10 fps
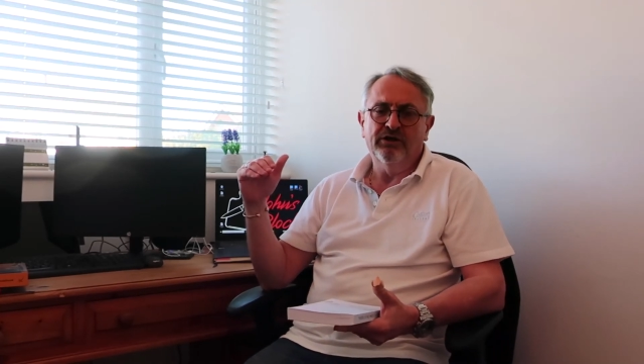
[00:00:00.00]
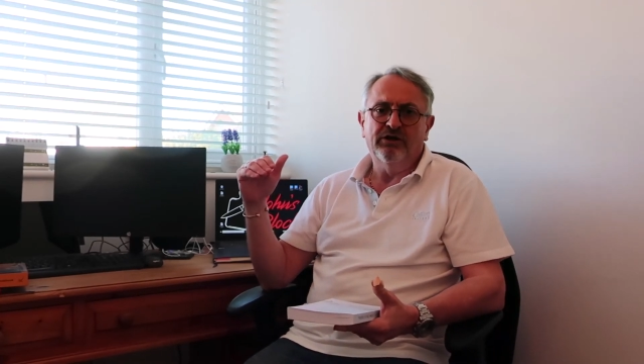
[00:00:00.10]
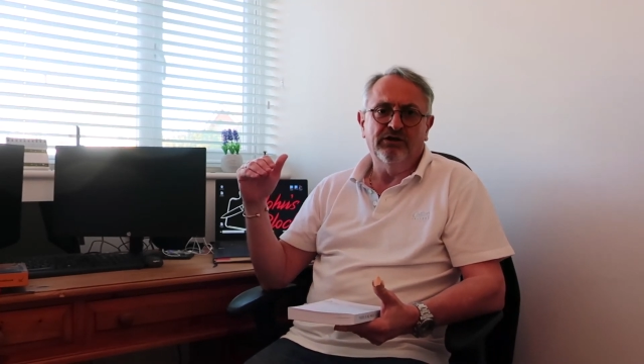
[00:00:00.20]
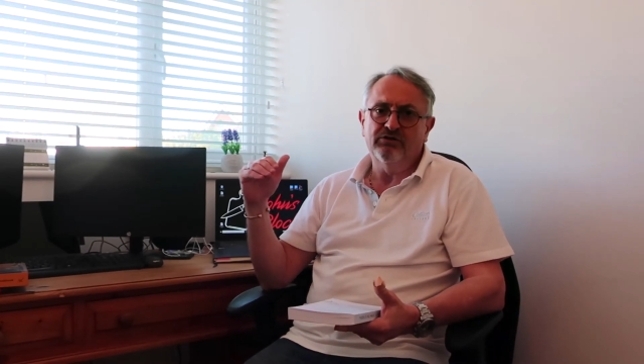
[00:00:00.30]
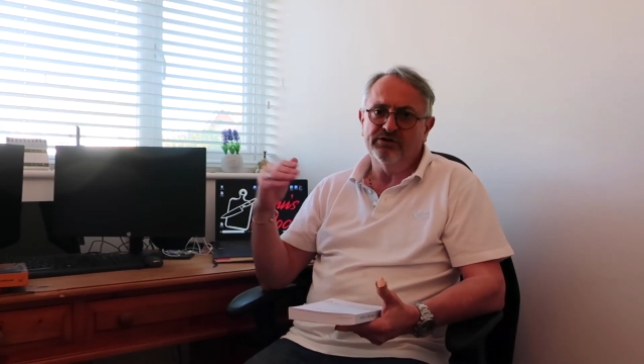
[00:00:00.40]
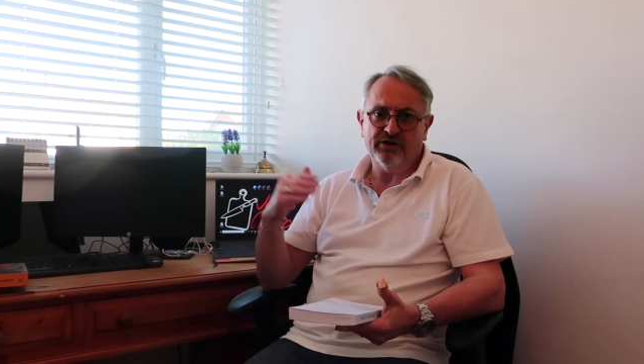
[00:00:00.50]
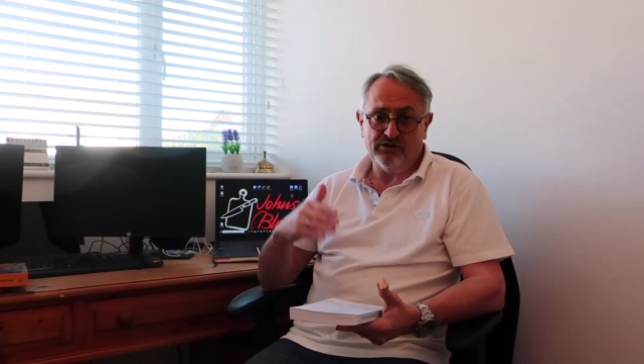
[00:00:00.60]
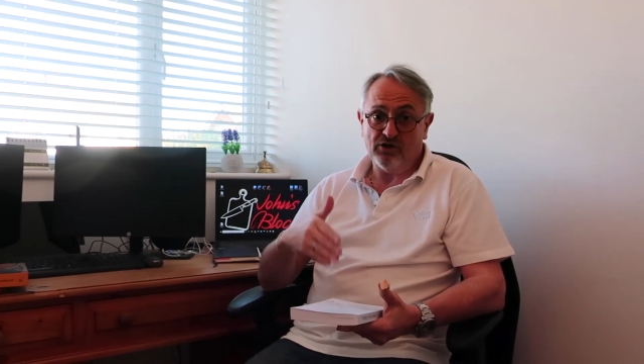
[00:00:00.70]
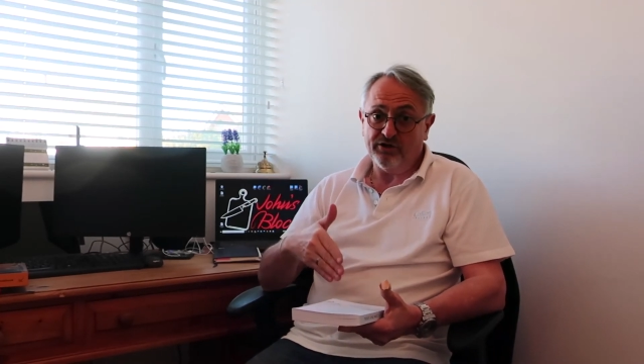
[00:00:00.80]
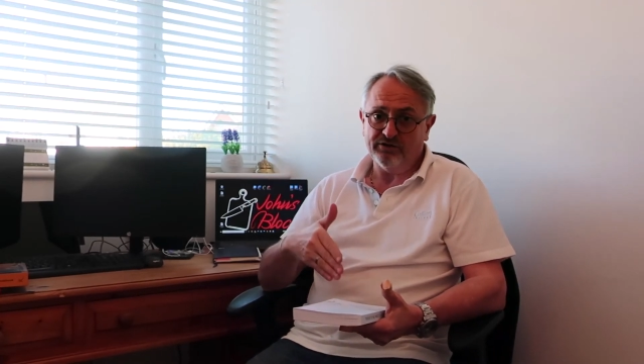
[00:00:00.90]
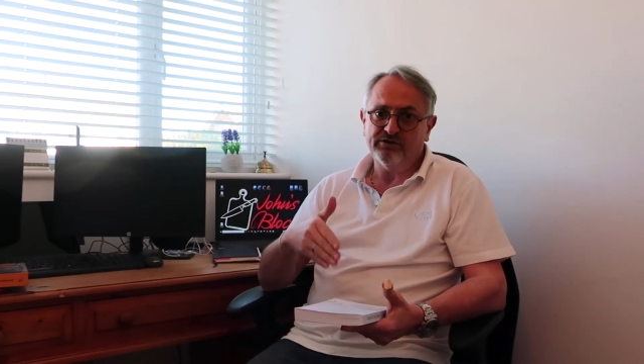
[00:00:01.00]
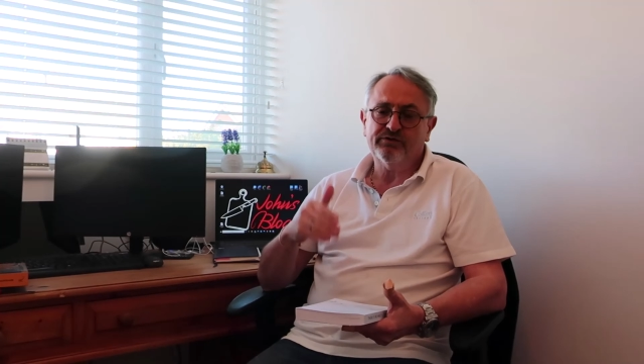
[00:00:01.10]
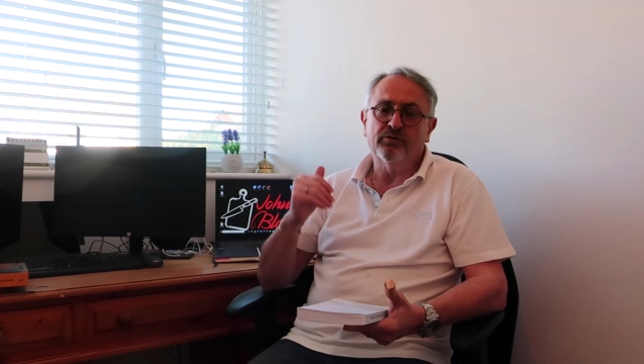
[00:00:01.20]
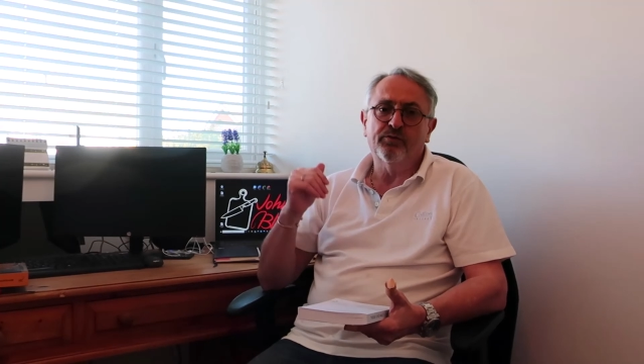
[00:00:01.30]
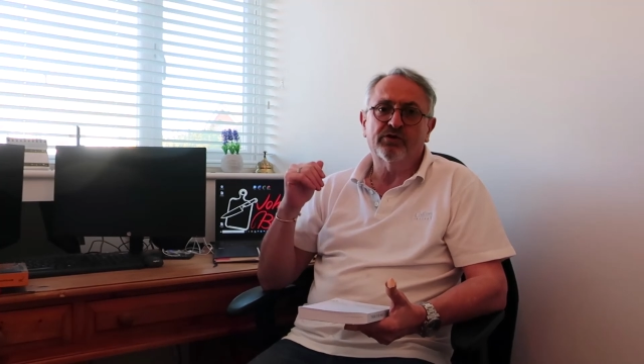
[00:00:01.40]
You can take guidance
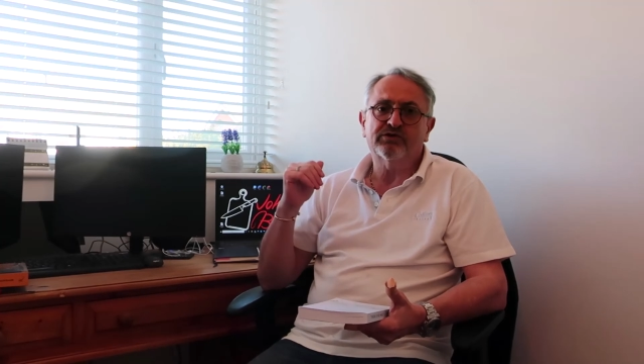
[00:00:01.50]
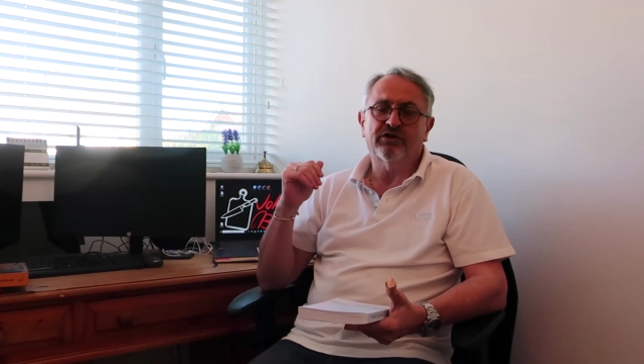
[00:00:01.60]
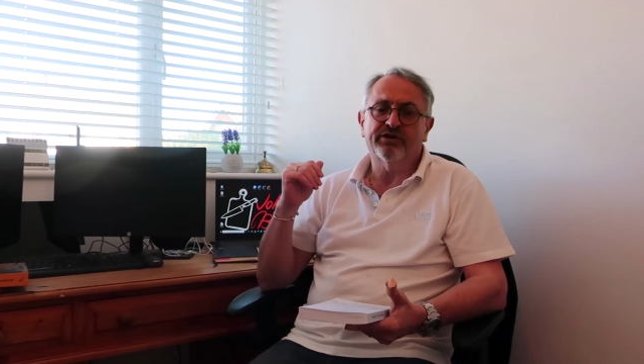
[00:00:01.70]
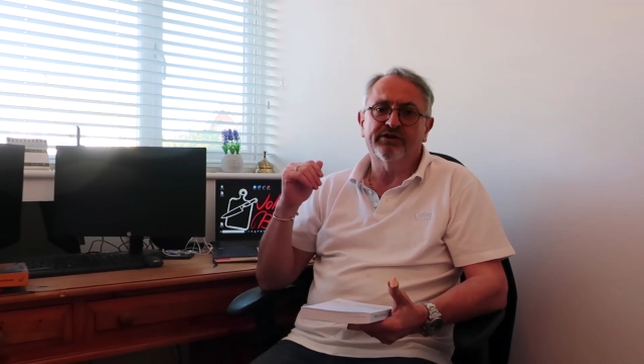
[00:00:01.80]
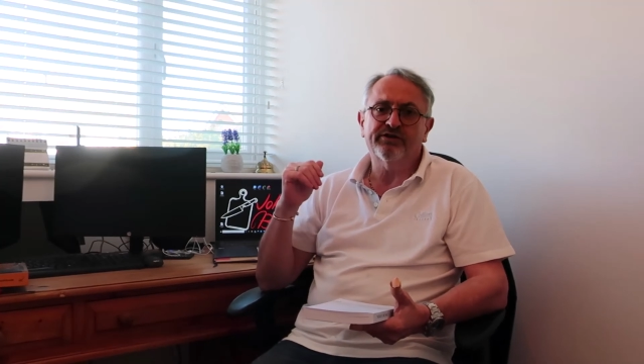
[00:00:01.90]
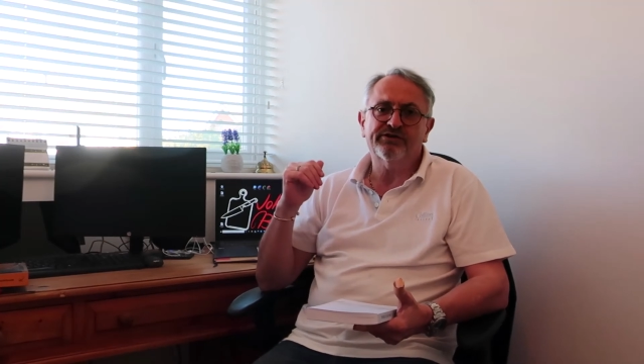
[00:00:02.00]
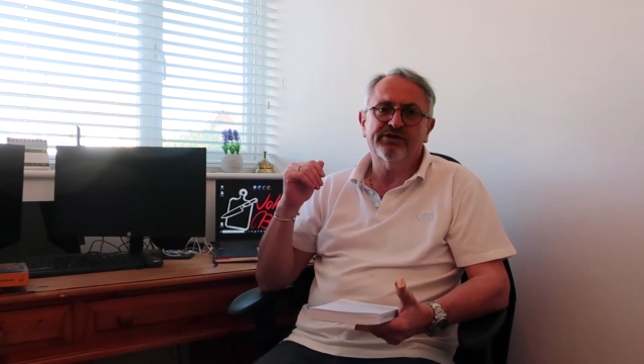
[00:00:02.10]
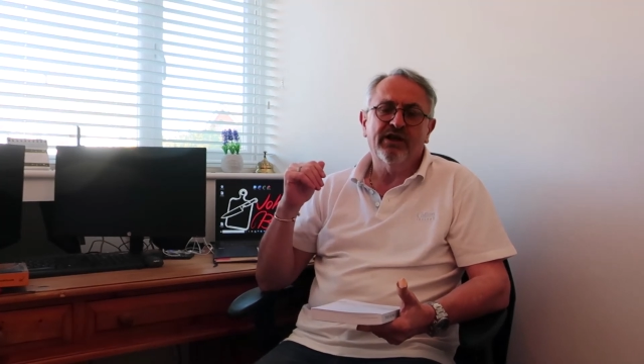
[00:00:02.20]
from books like this,